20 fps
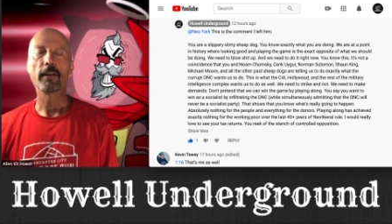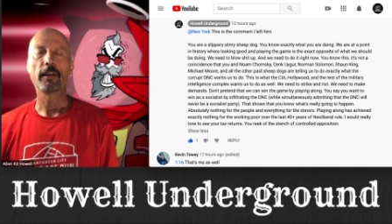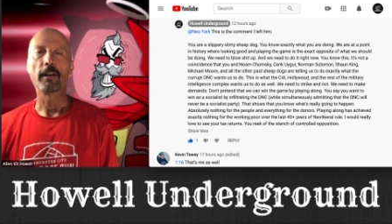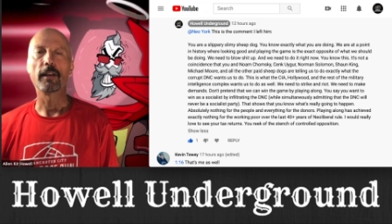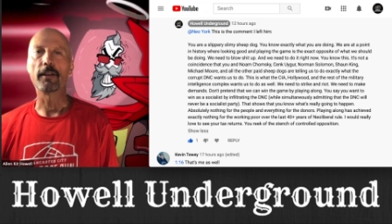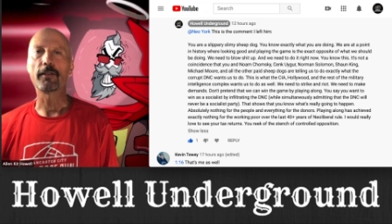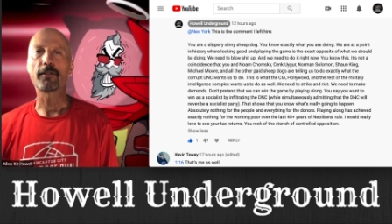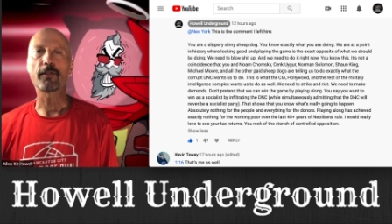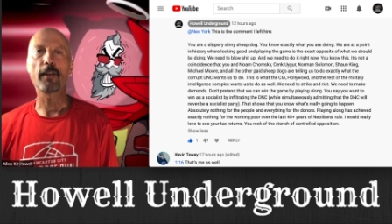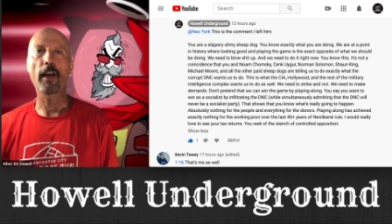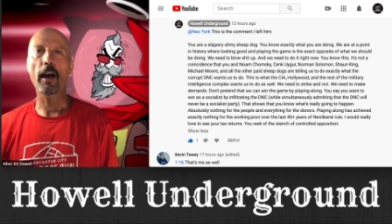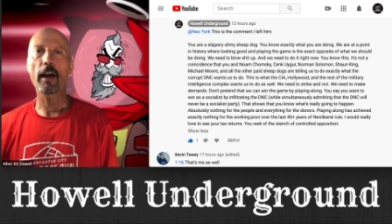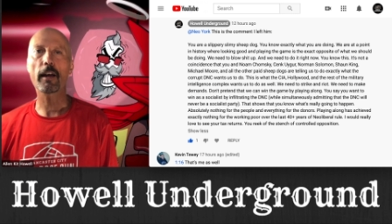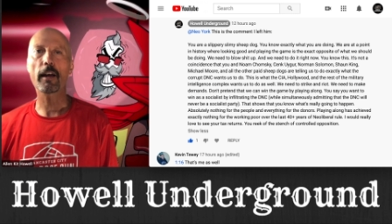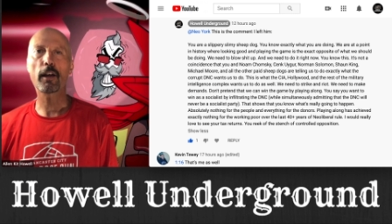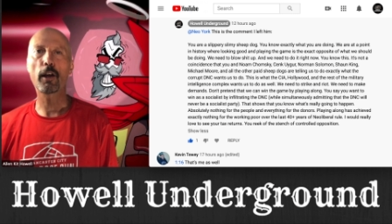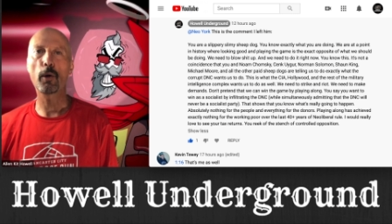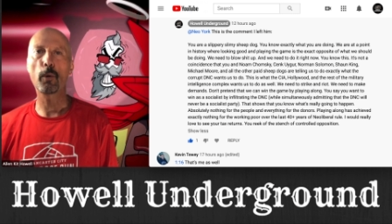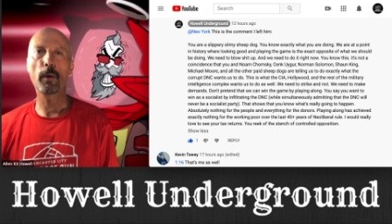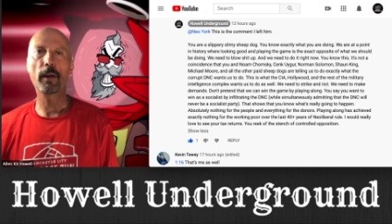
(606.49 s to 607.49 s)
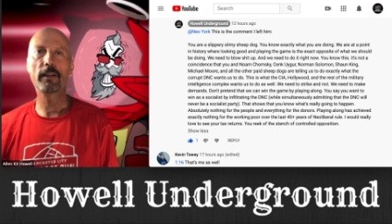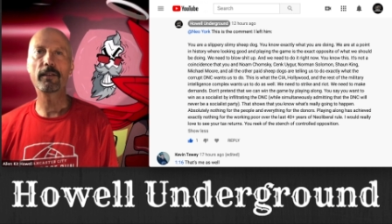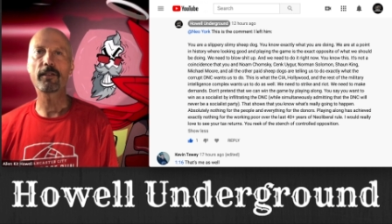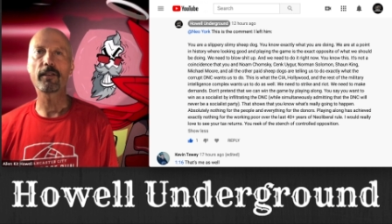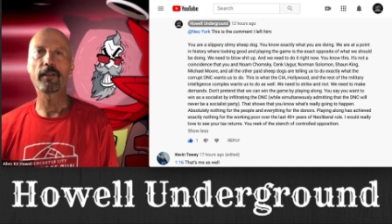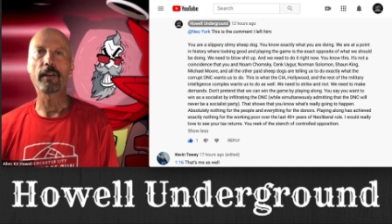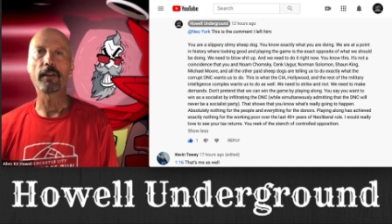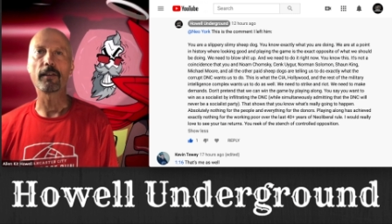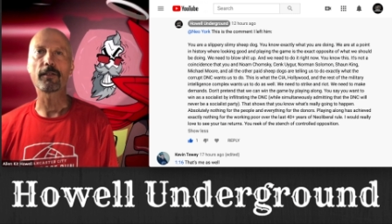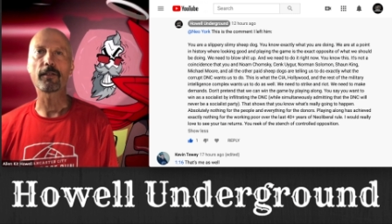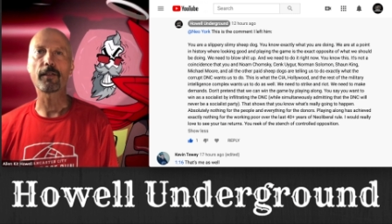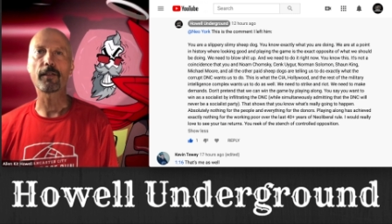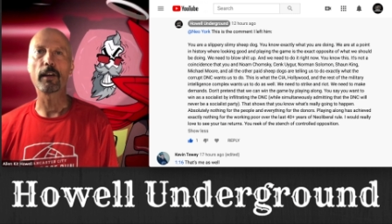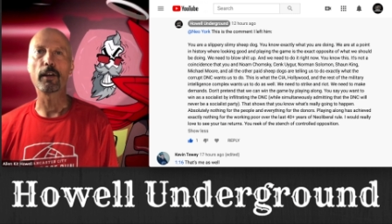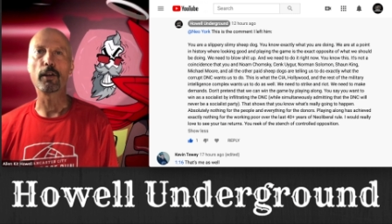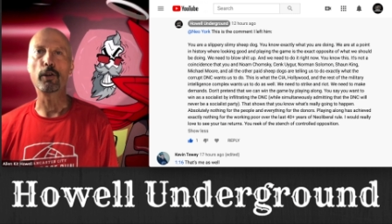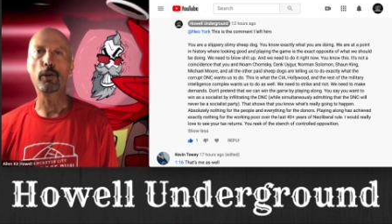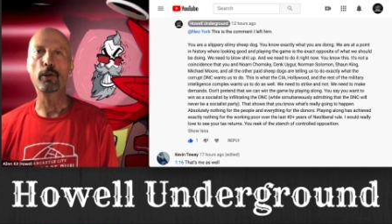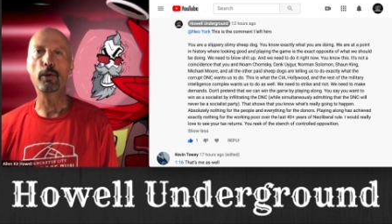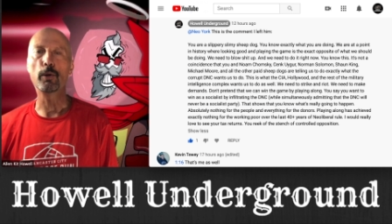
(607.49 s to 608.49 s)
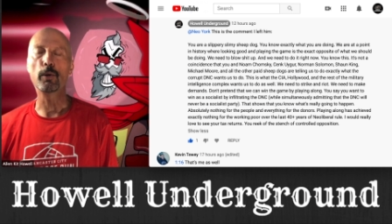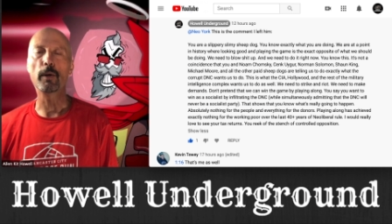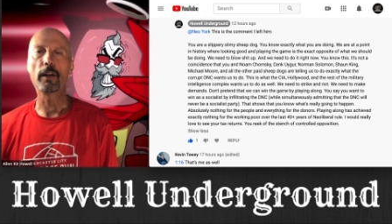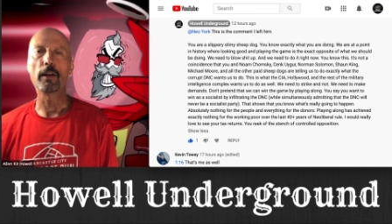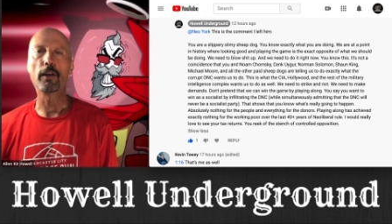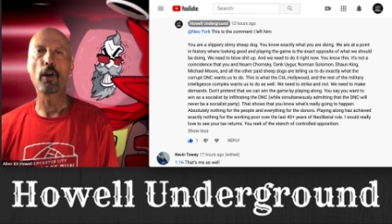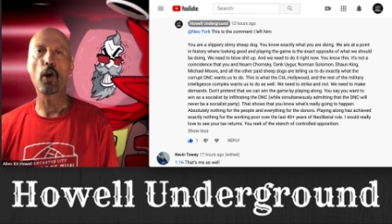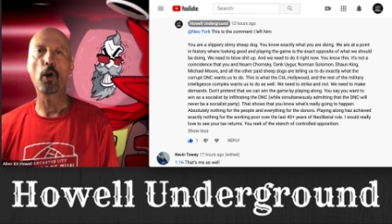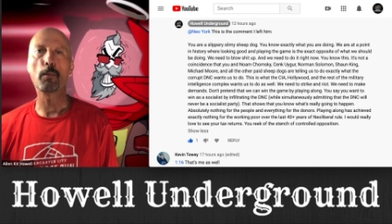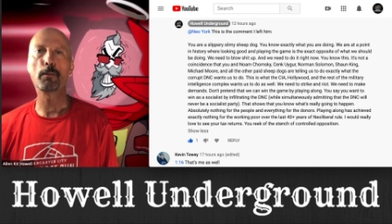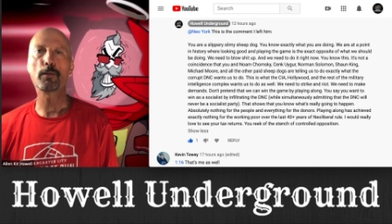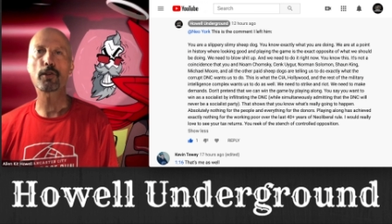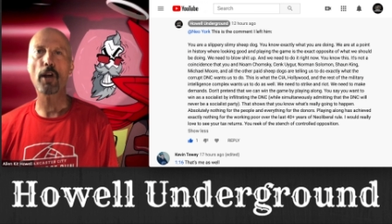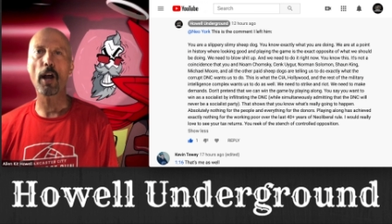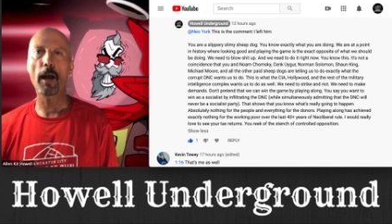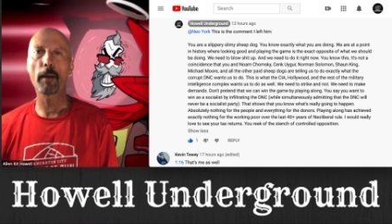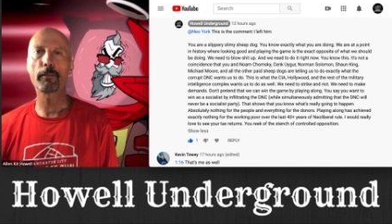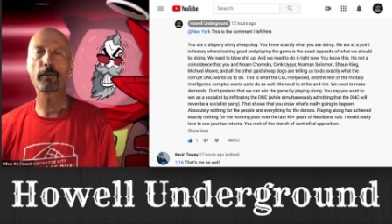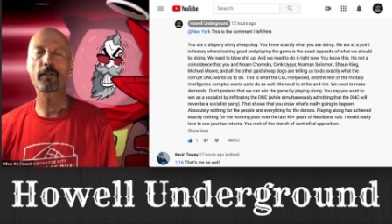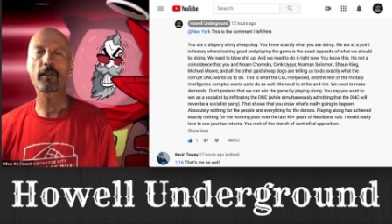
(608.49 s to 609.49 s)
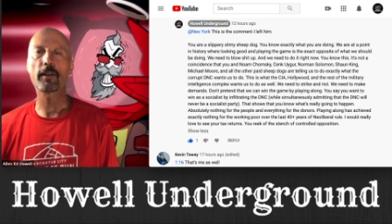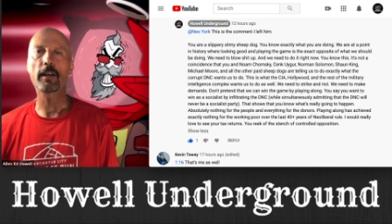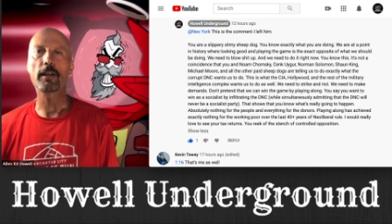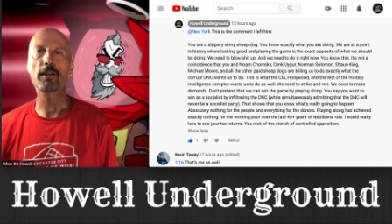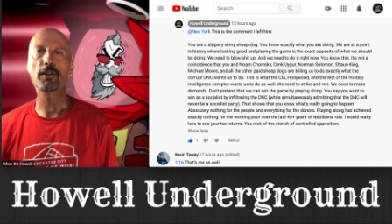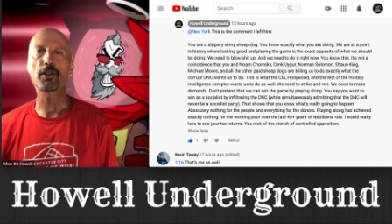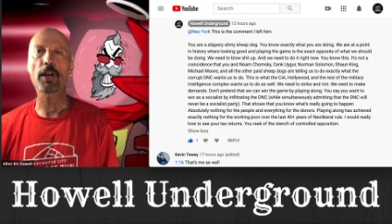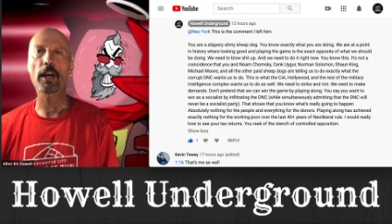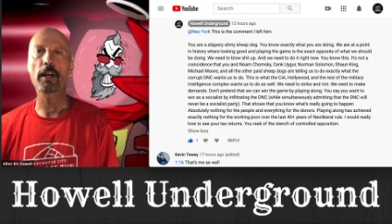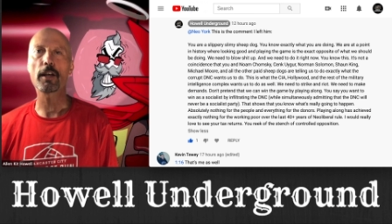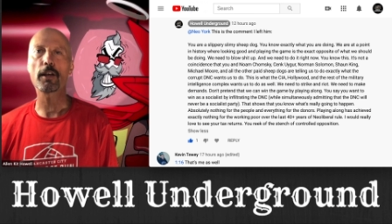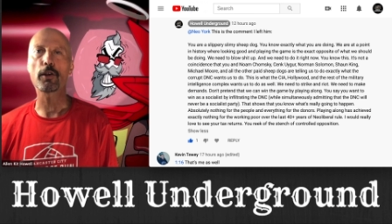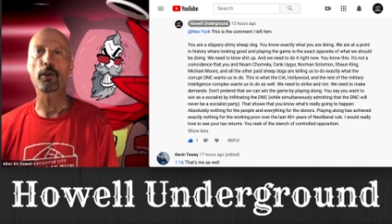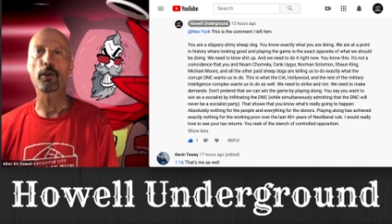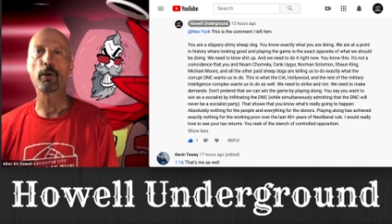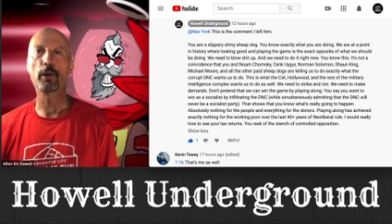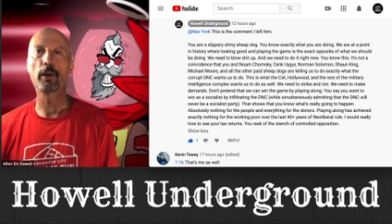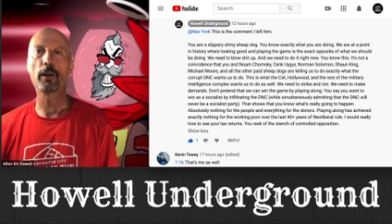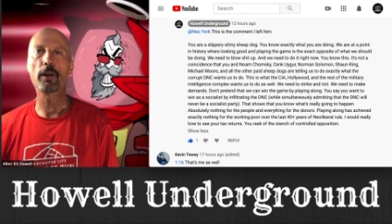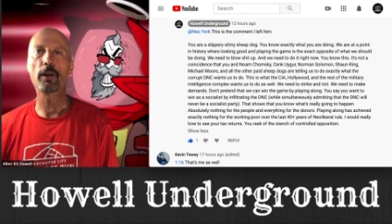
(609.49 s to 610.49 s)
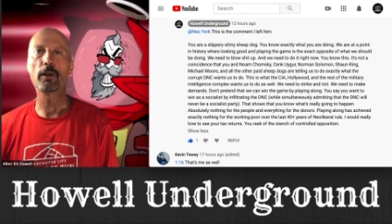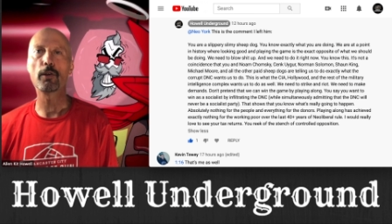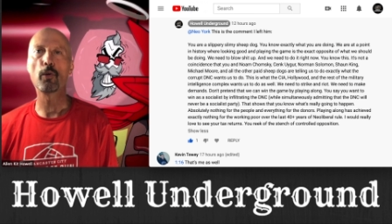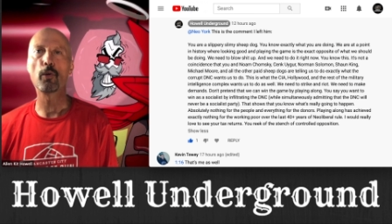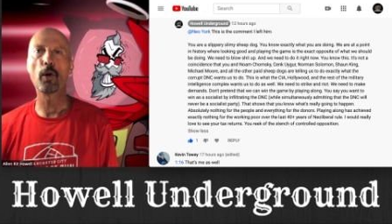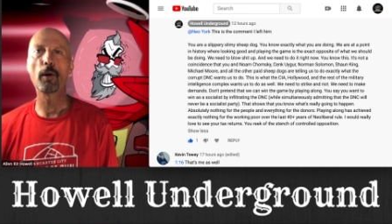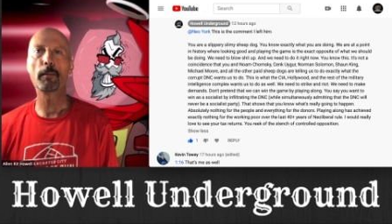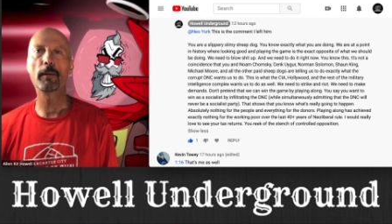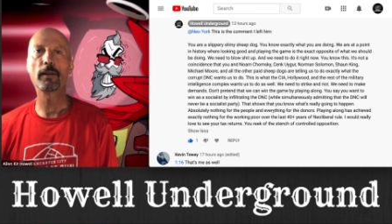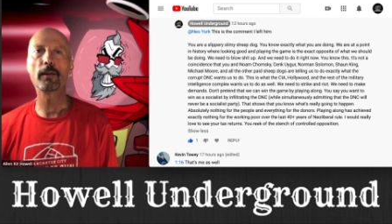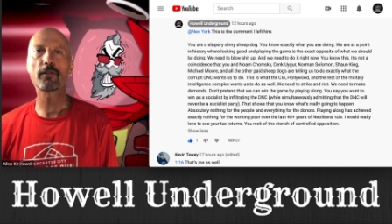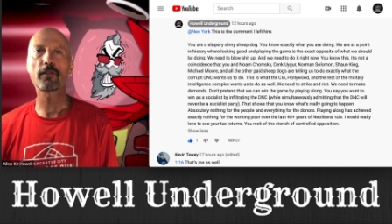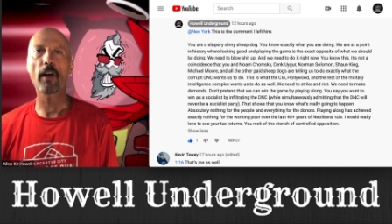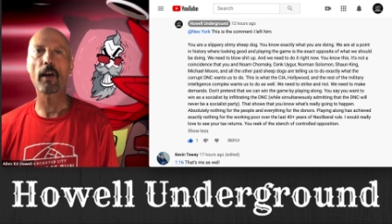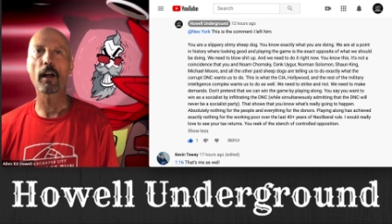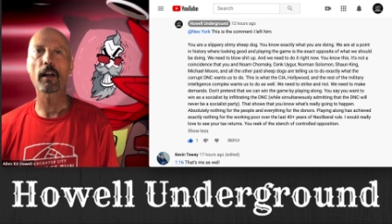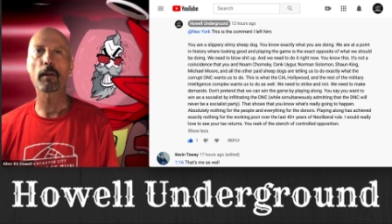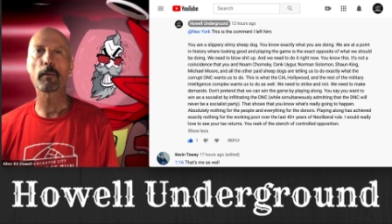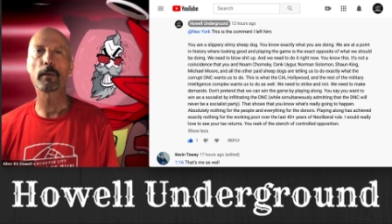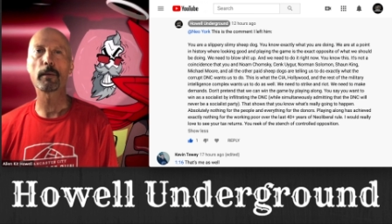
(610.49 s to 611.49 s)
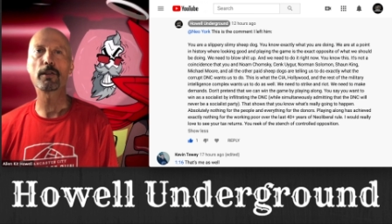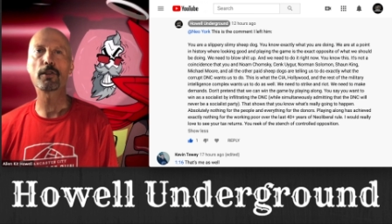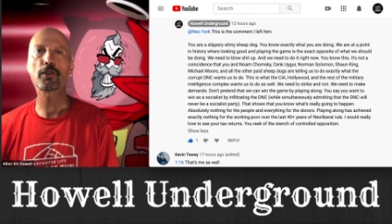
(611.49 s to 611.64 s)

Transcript: It's not a coincidence that you and Noam Chomsky, Cenk Uygur, Norman Solomon,